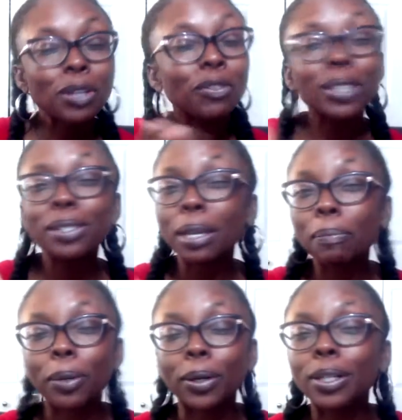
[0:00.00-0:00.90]
For
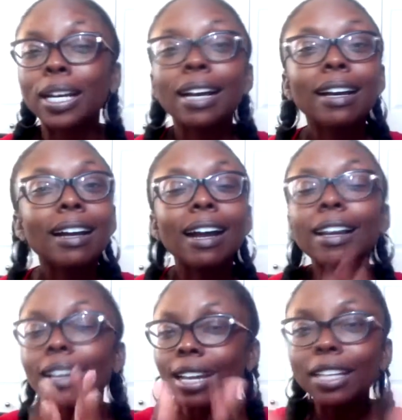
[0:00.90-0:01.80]
example,
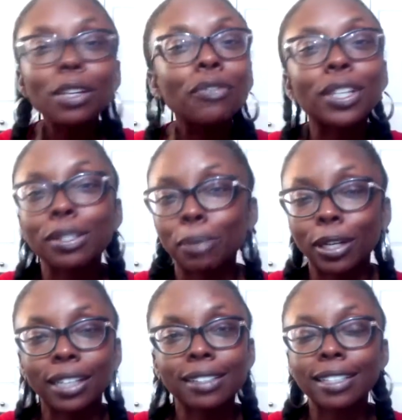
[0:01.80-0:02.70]
and you've
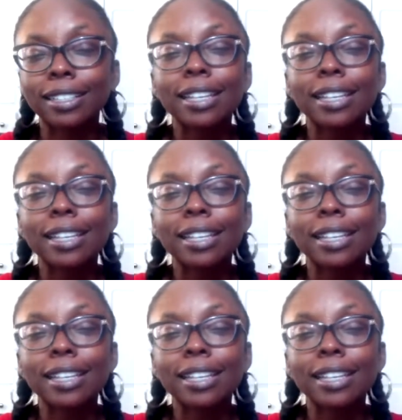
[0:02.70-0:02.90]
experienced this,